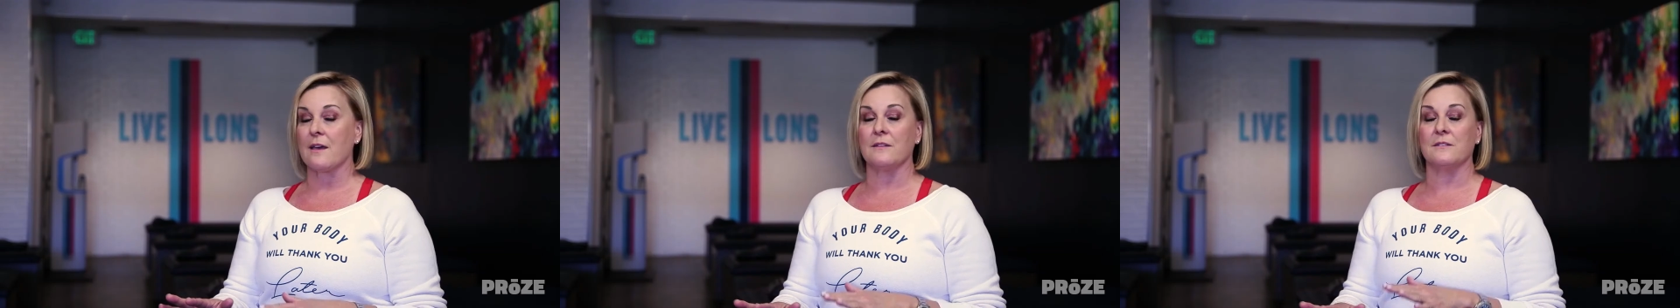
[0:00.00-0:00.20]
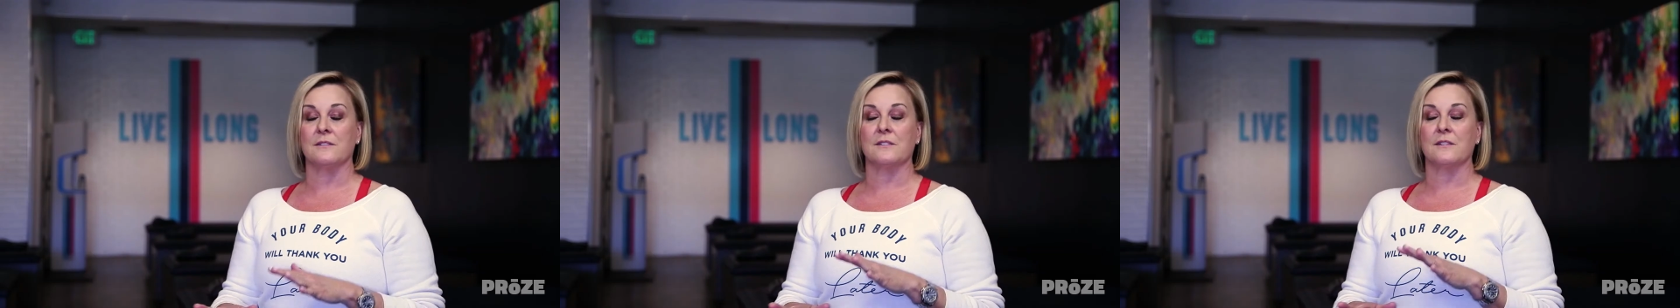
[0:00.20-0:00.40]

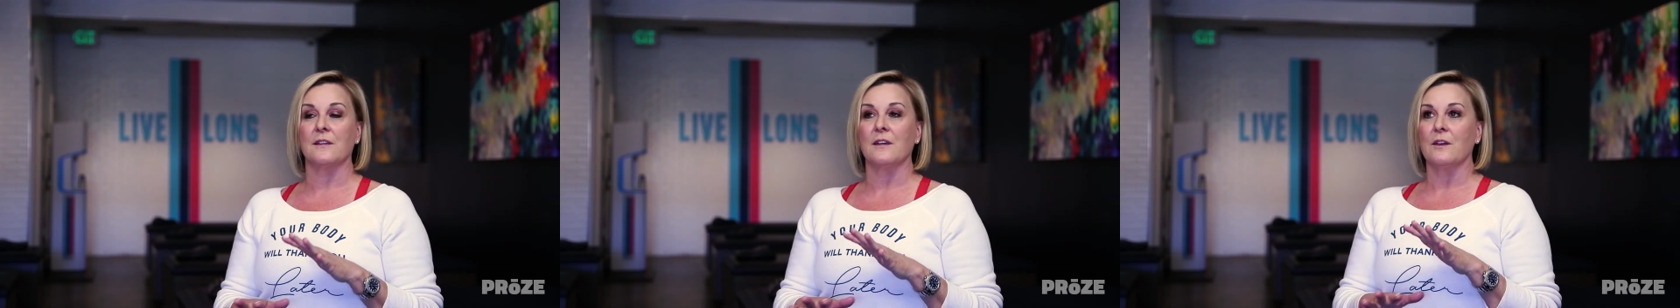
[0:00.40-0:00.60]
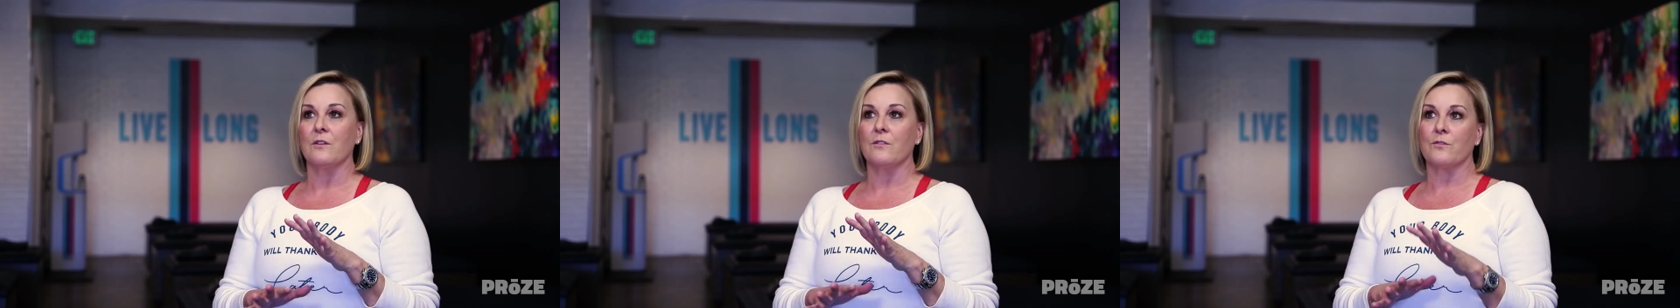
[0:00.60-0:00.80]
and
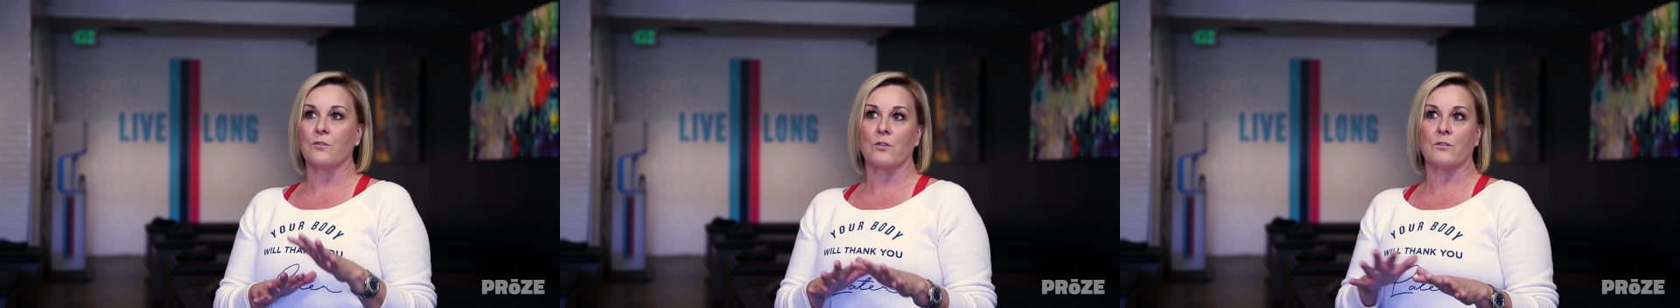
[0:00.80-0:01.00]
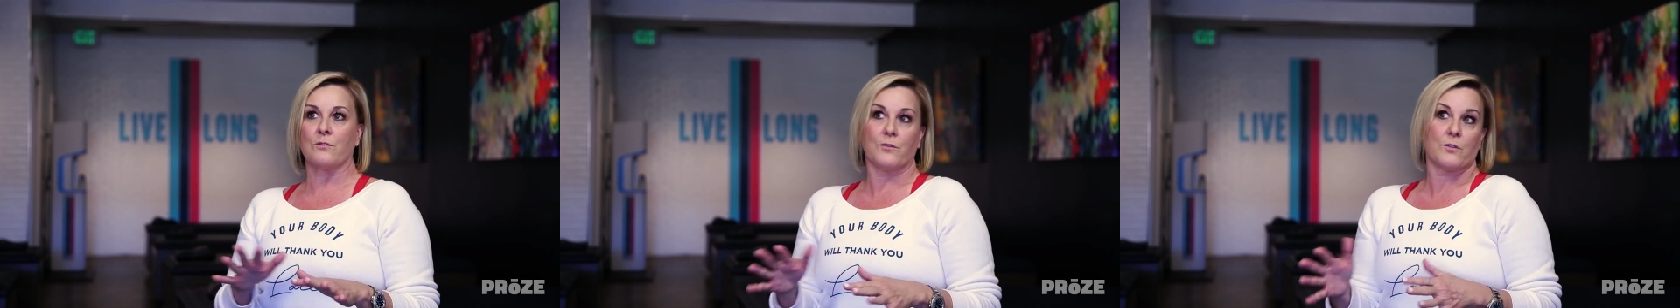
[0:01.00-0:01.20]

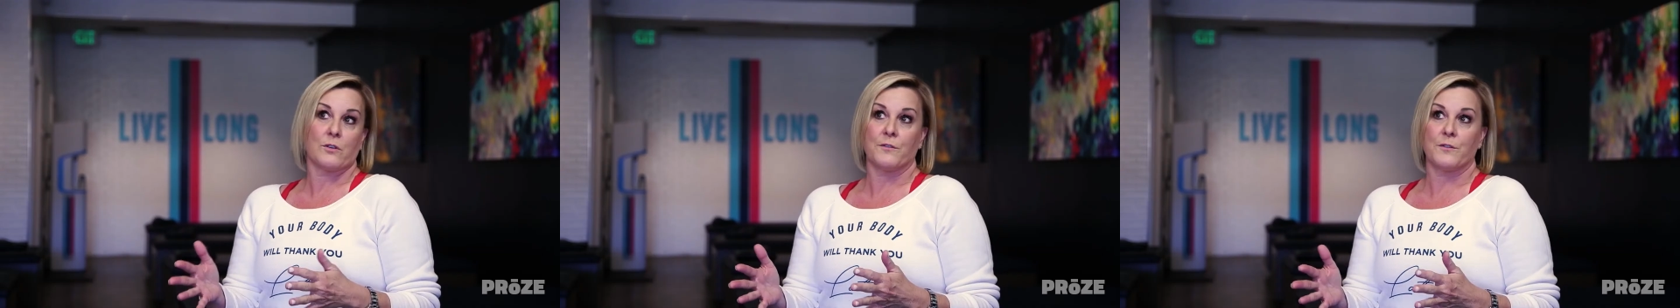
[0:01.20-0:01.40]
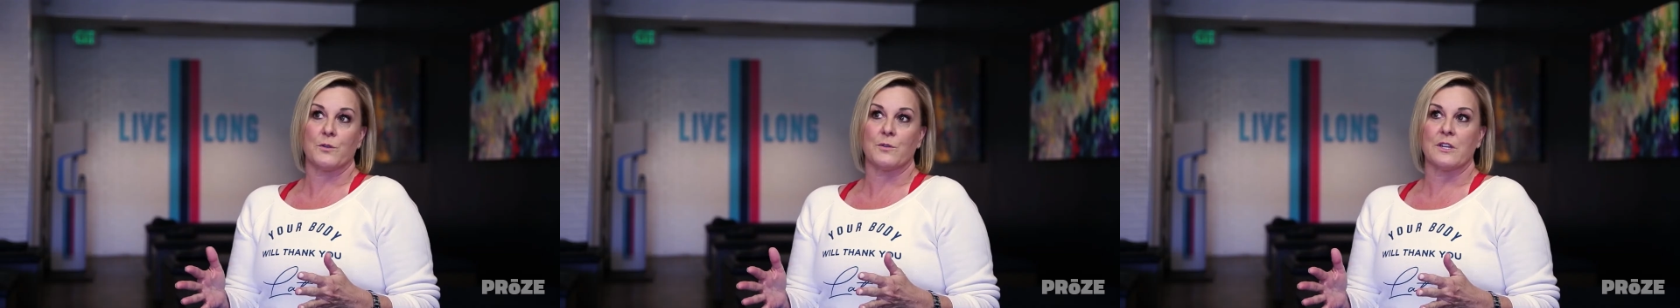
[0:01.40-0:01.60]
for
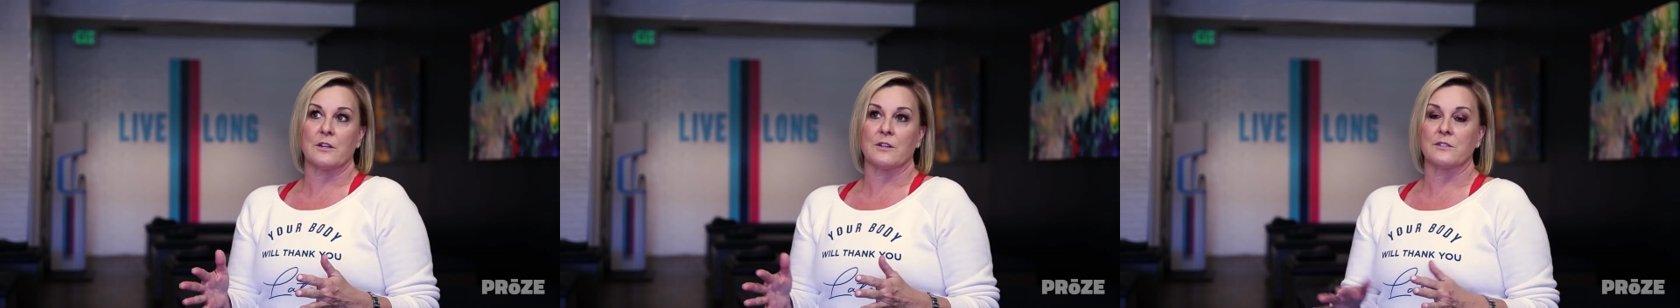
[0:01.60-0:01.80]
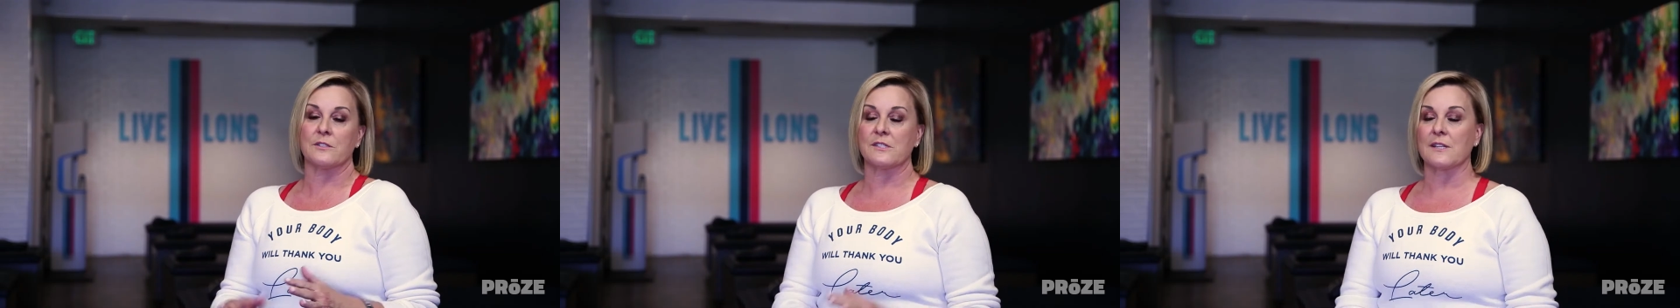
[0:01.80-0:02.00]
a few
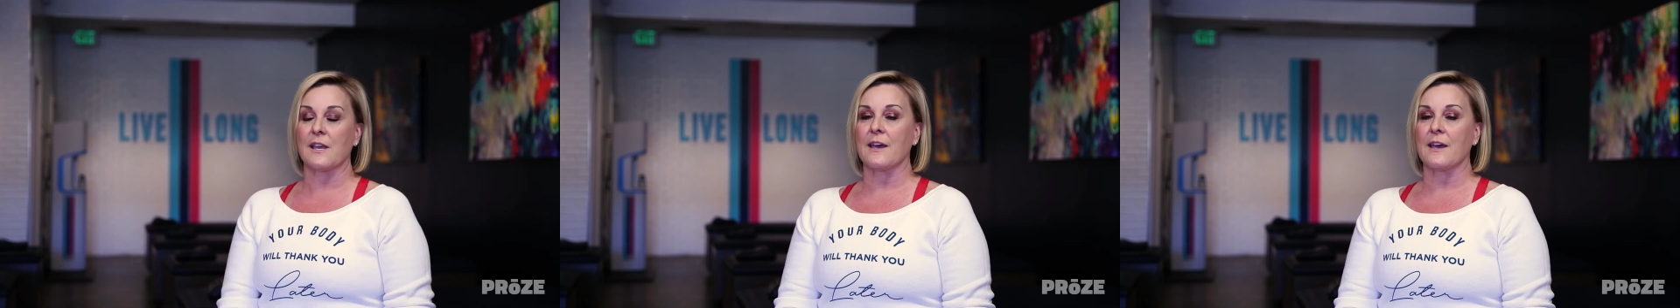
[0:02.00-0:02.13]
years,